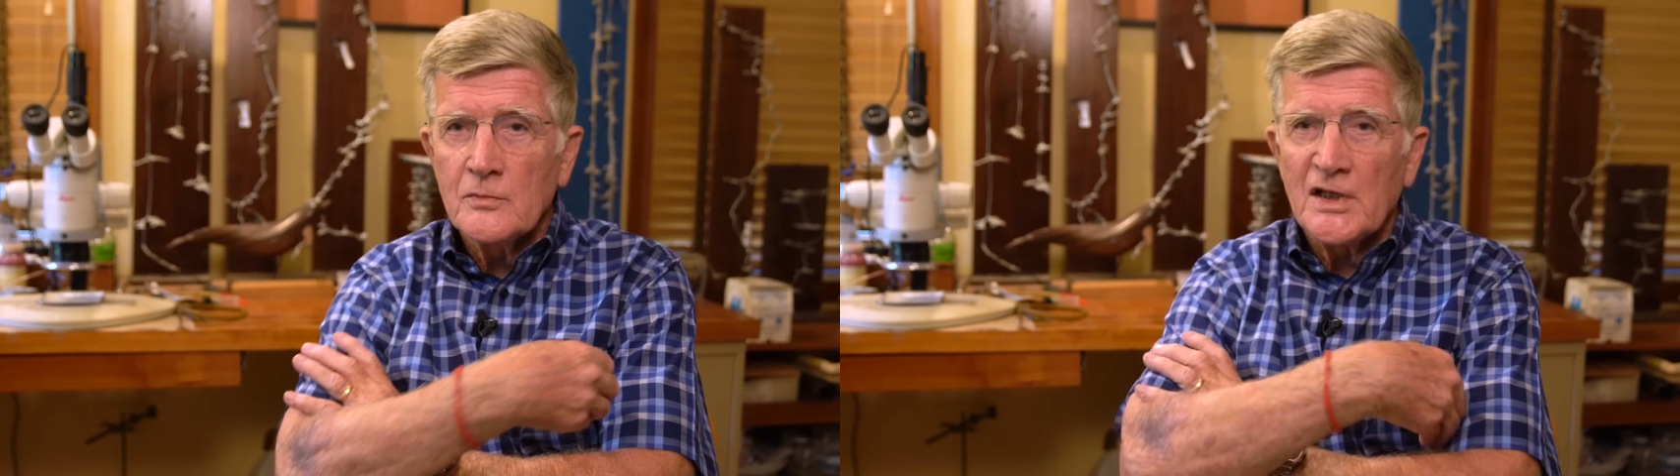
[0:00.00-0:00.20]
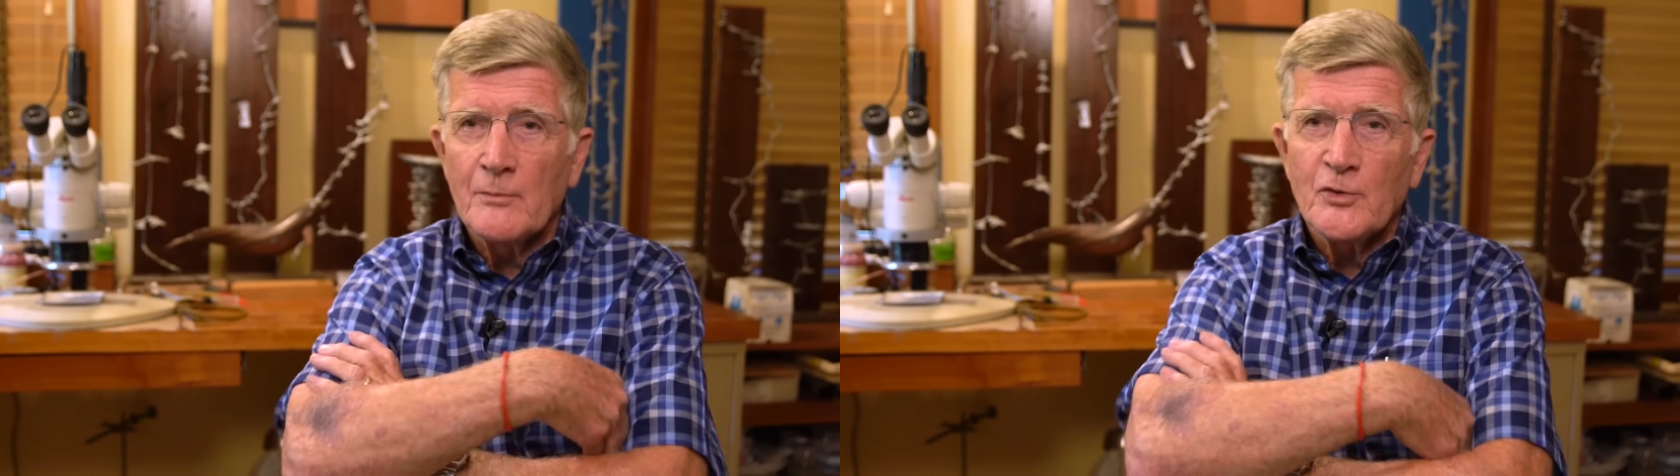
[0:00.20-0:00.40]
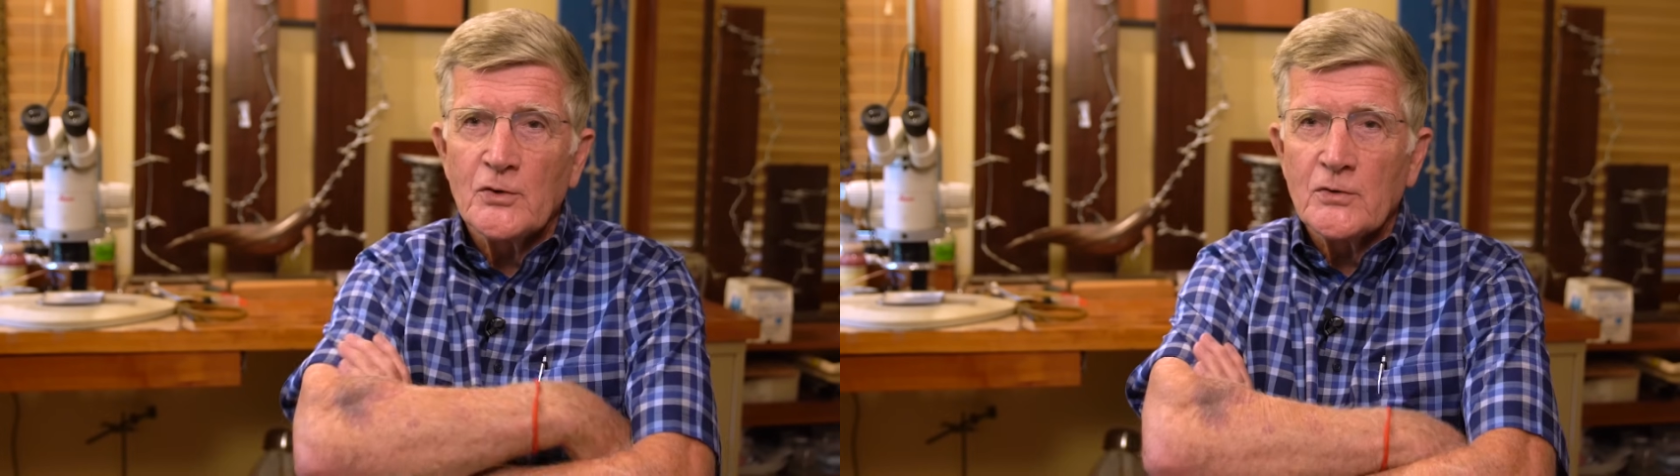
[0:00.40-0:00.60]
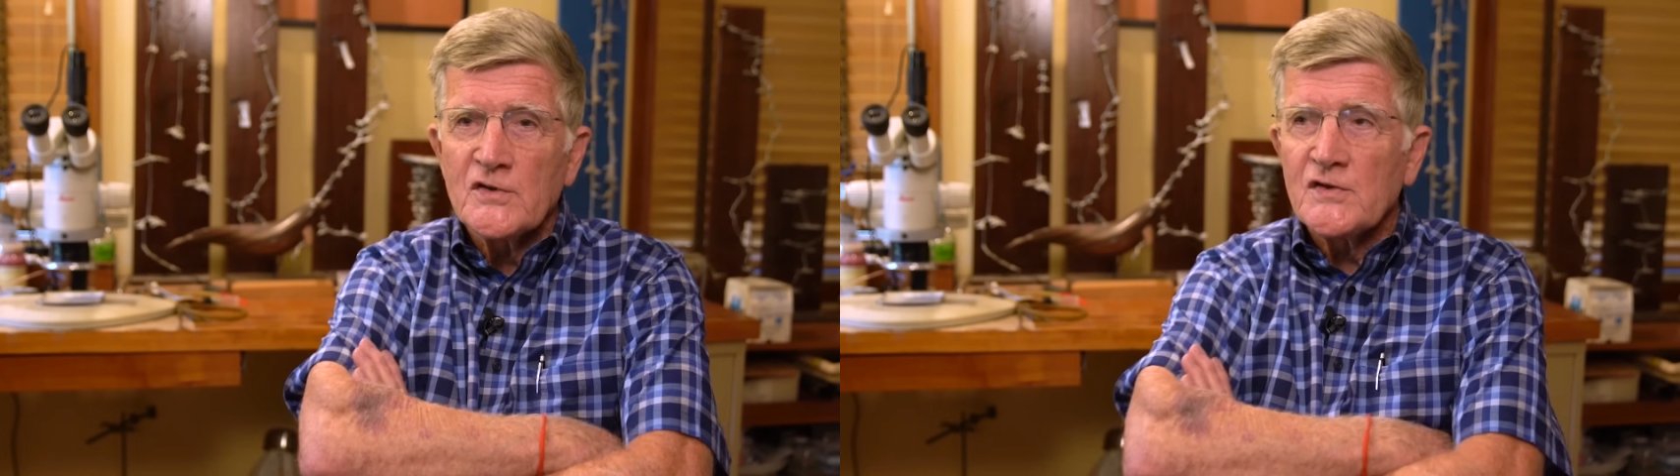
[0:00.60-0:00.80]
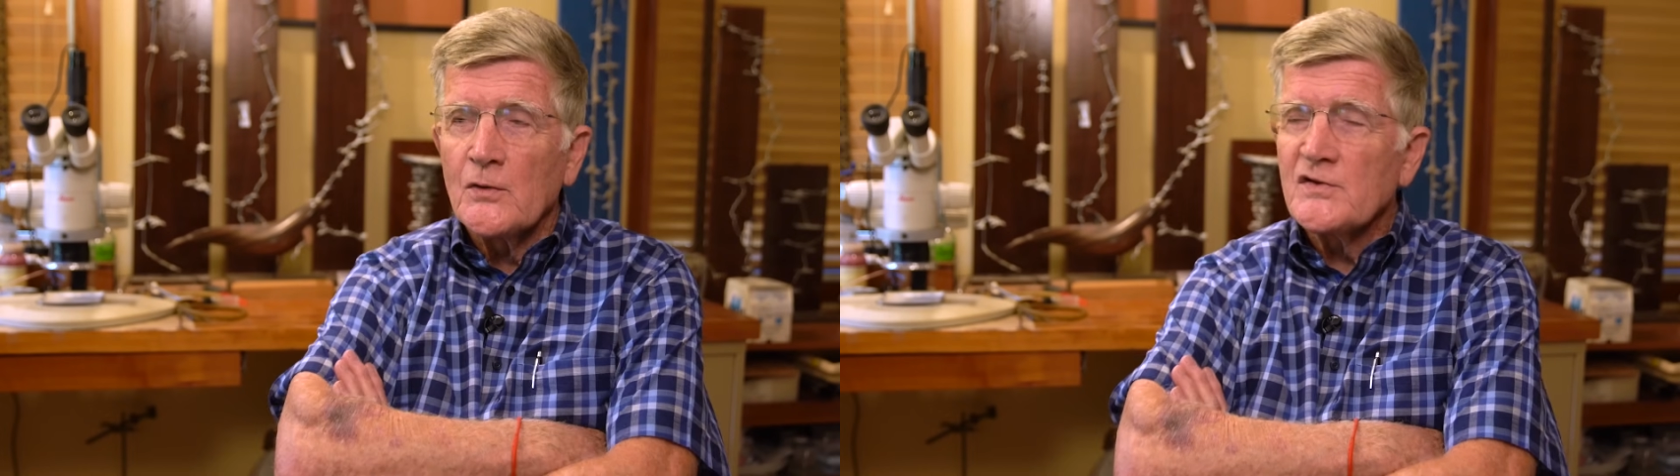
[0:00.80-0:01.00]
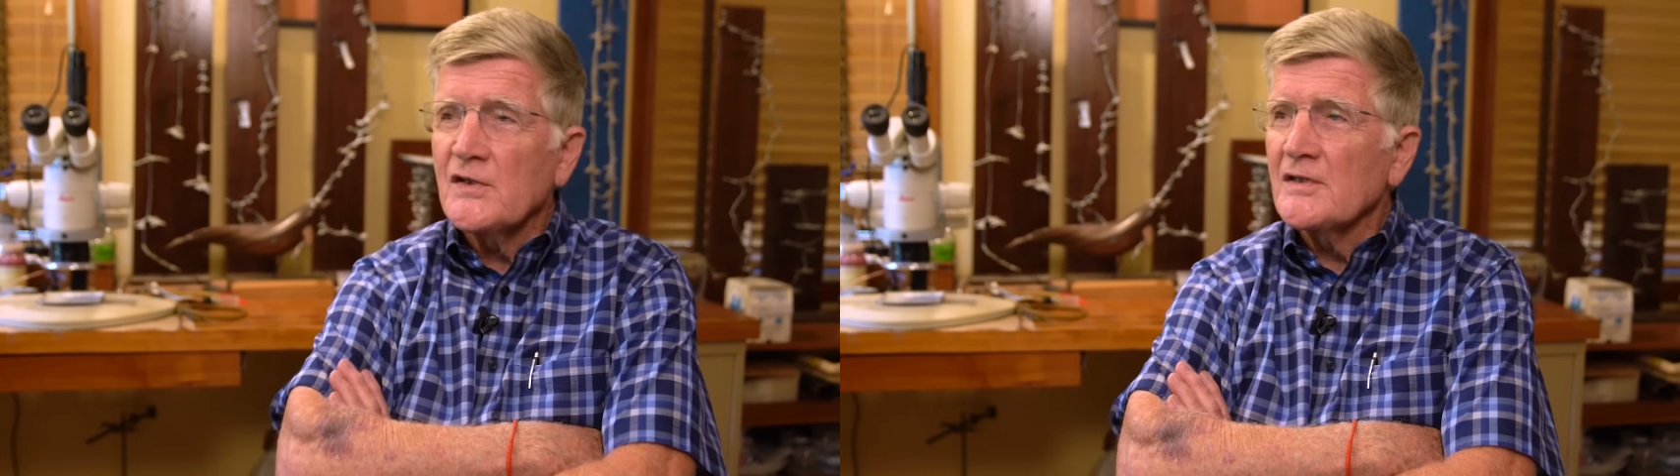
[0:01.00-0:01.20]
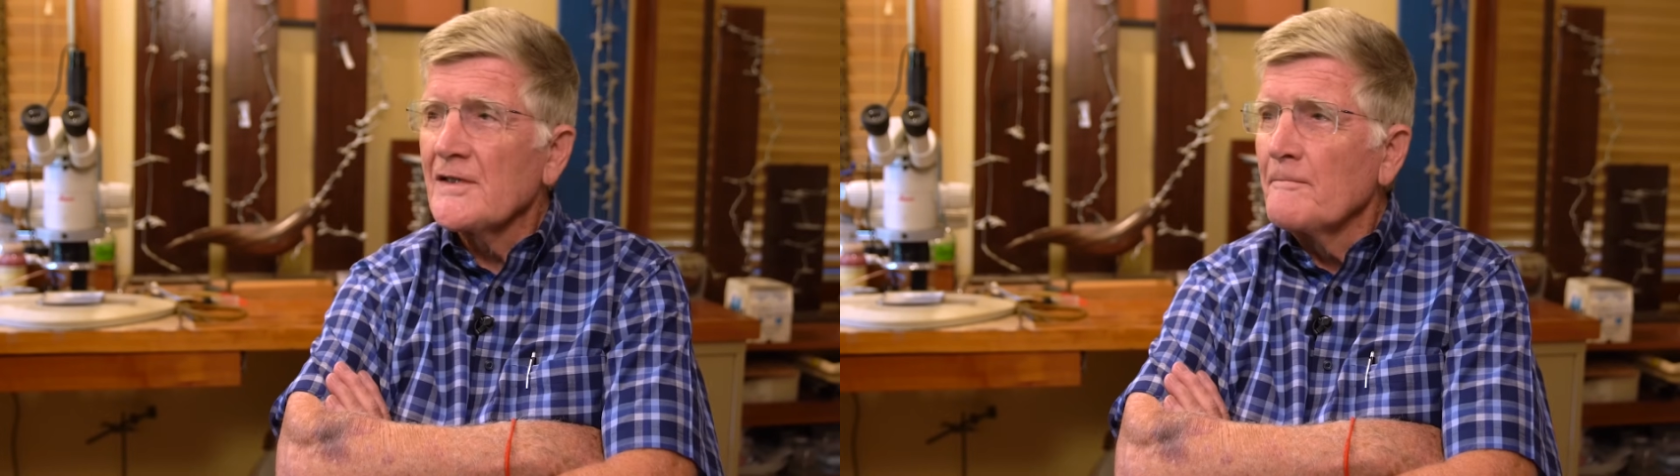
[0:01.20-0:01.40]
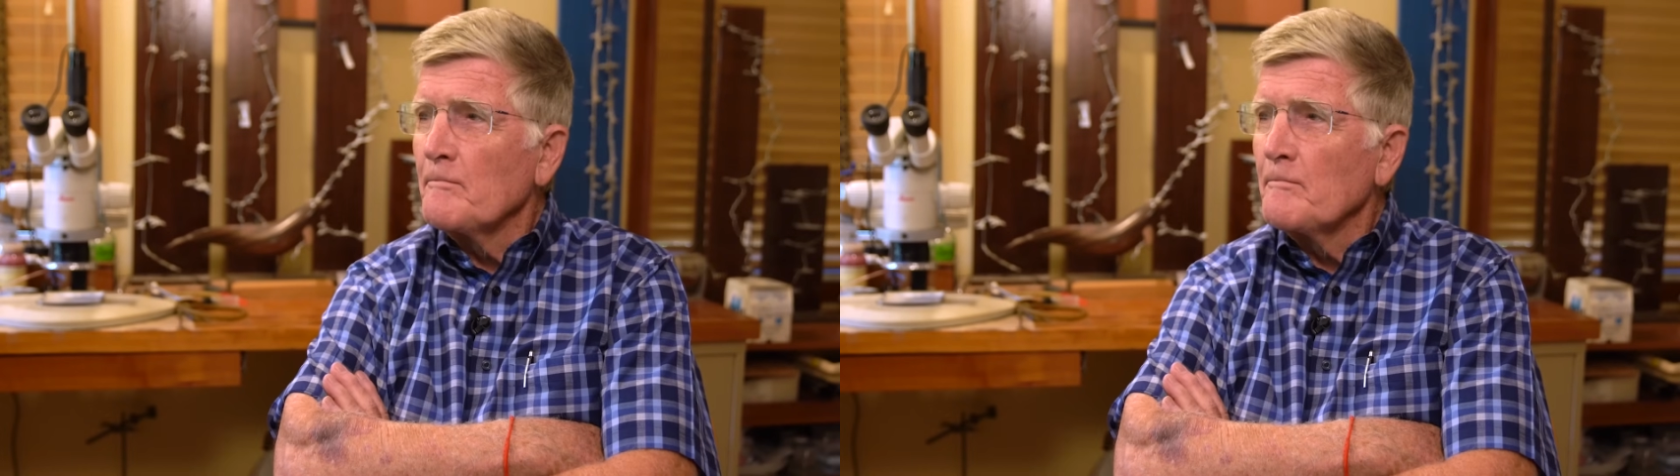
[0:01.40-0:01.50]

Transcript: Camponotus socius.